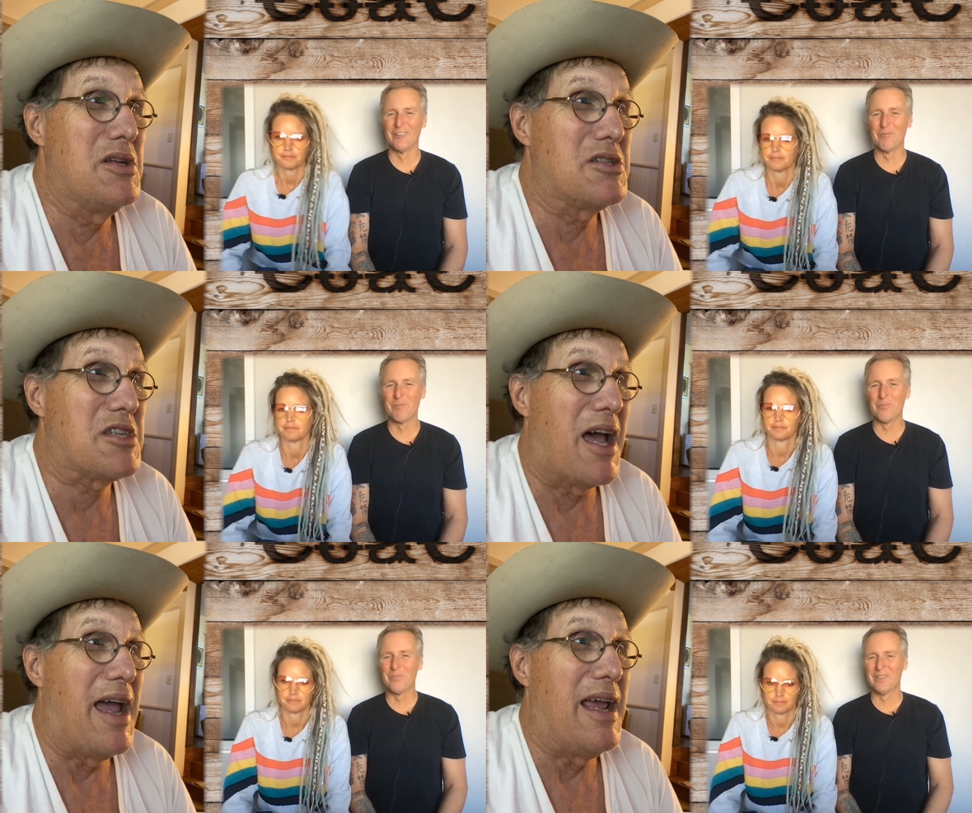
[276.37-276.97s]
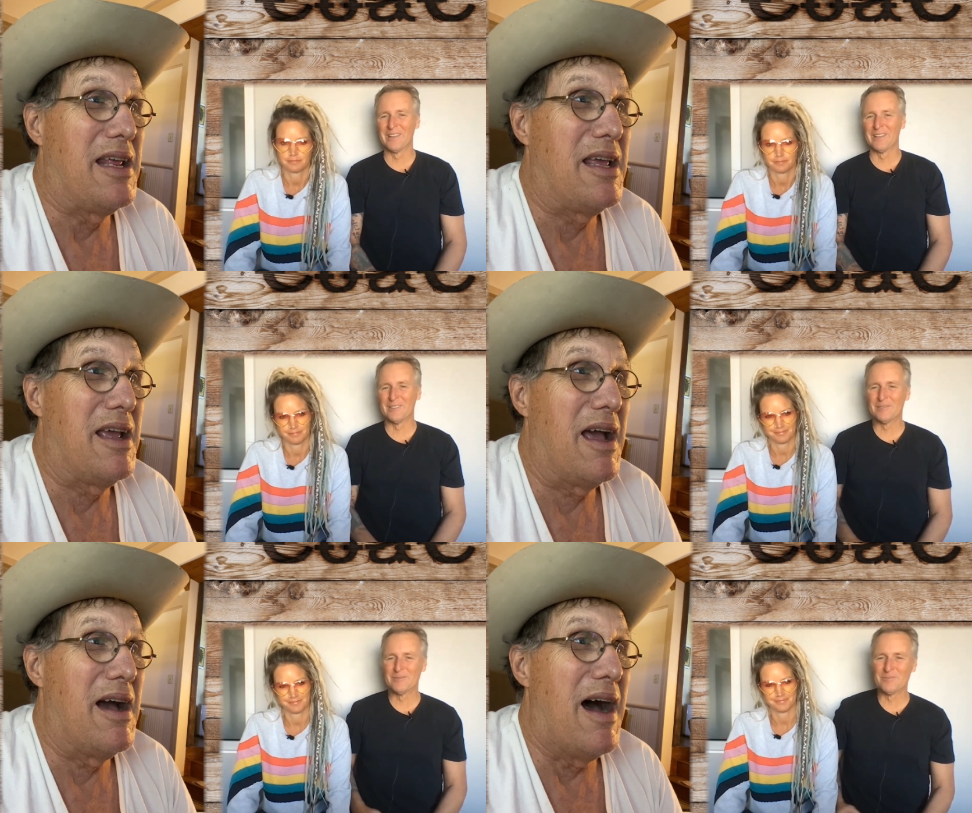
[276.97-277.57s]

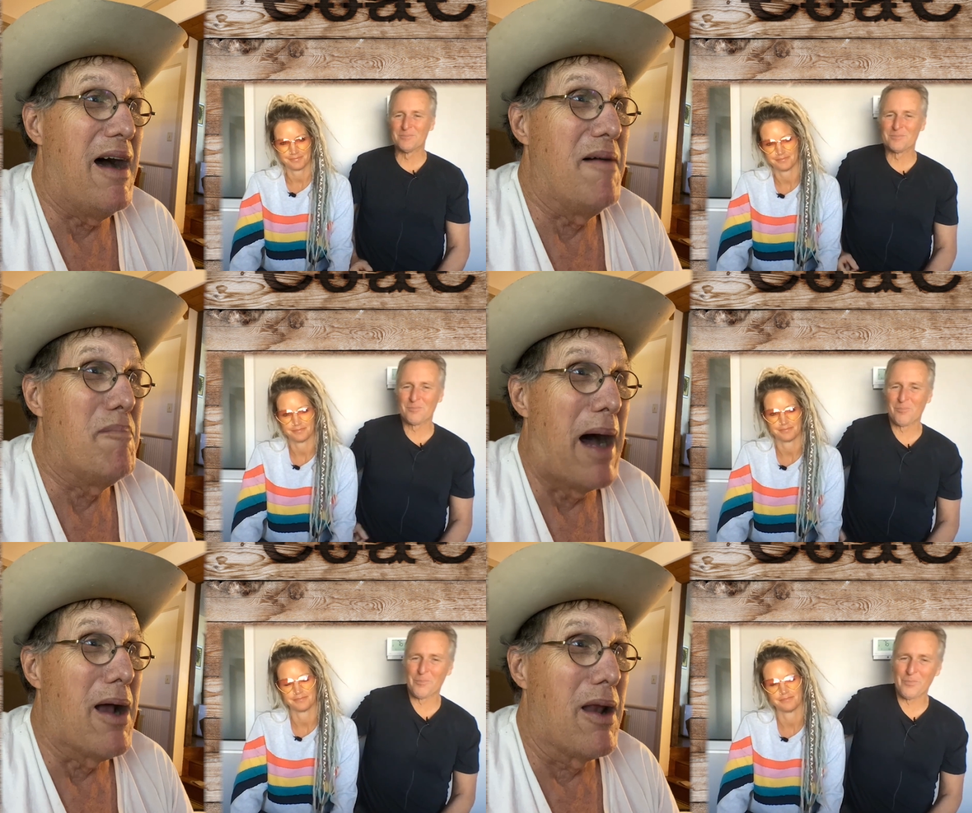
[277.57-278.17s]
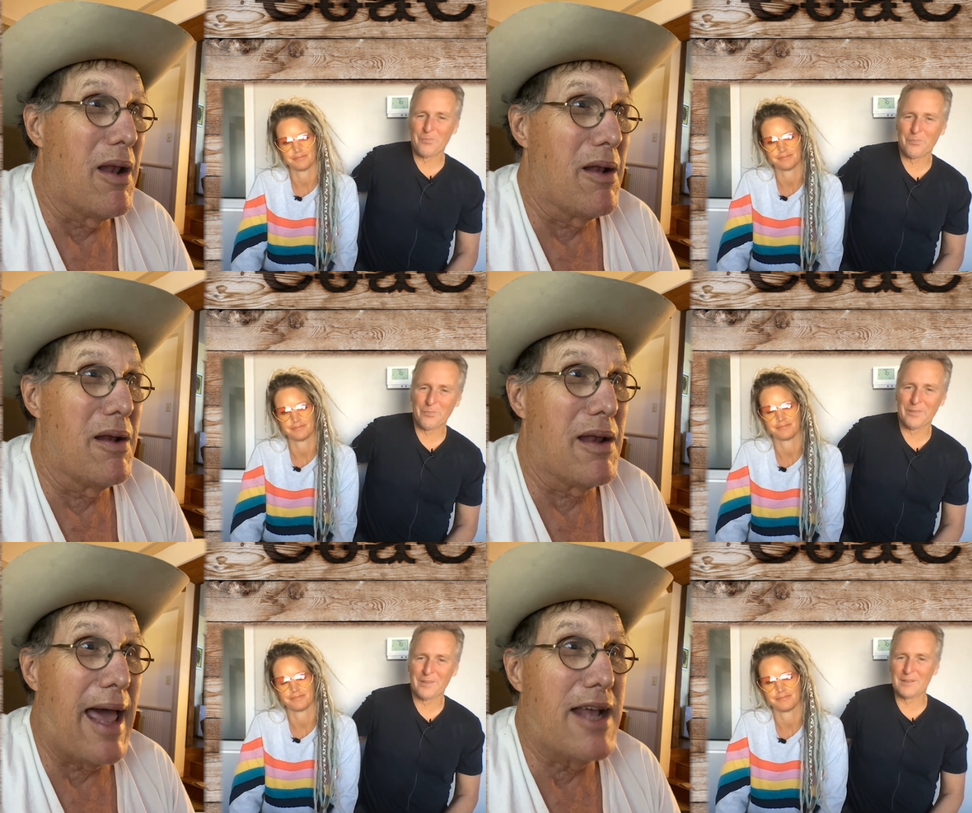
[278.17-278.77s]
Speaker 1: saying my
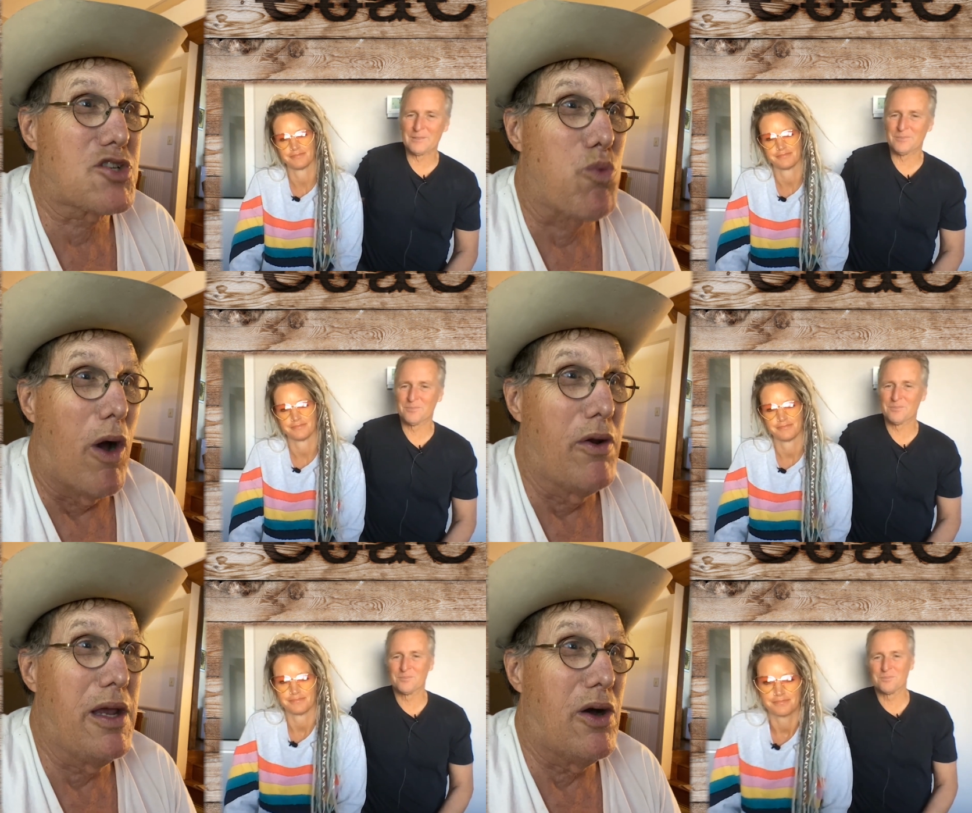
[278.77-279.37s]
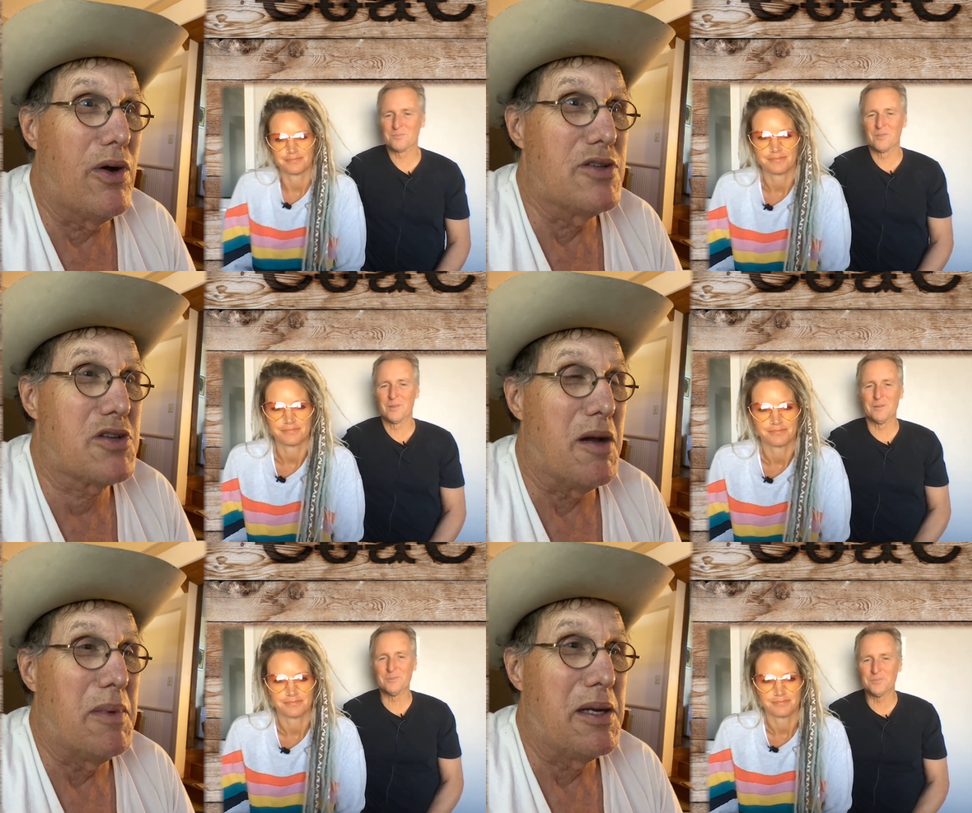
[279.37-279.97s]
last rodeo is
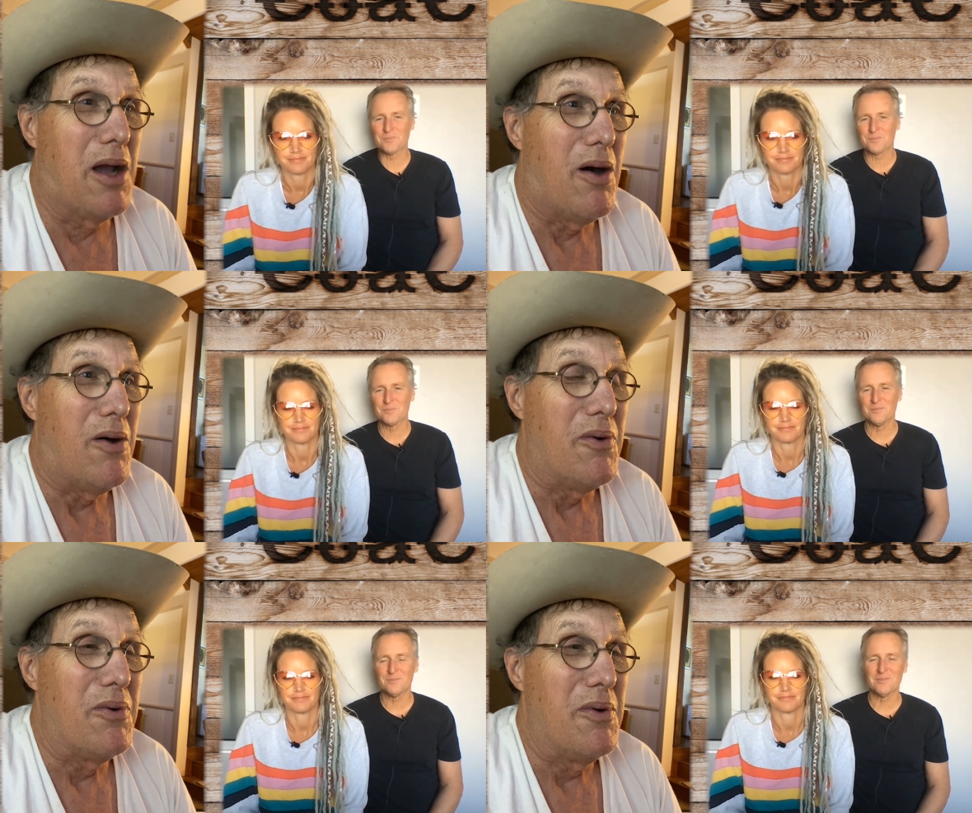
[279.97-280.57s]
coming gone.